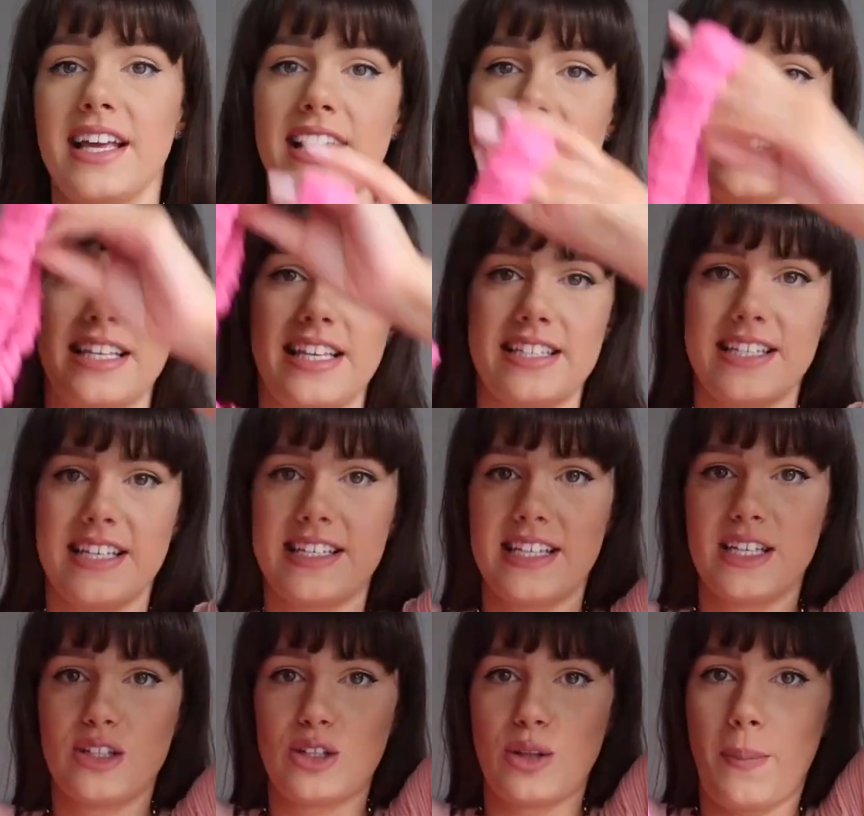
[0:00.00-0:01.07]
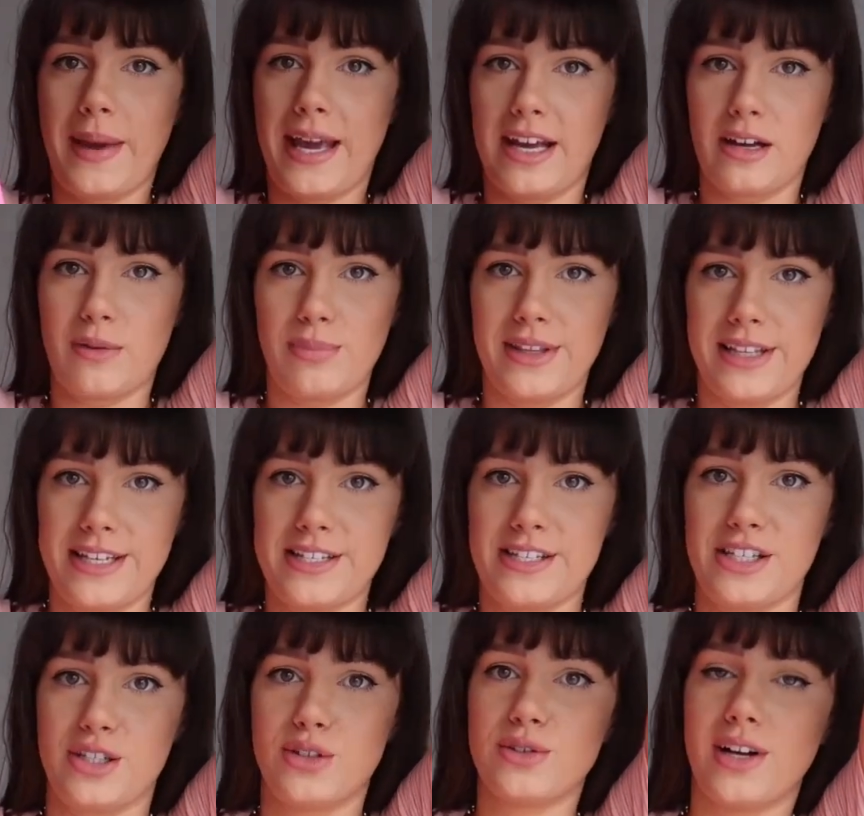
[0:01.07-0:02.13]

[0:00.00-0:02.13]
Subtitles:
It is this little pink play suit.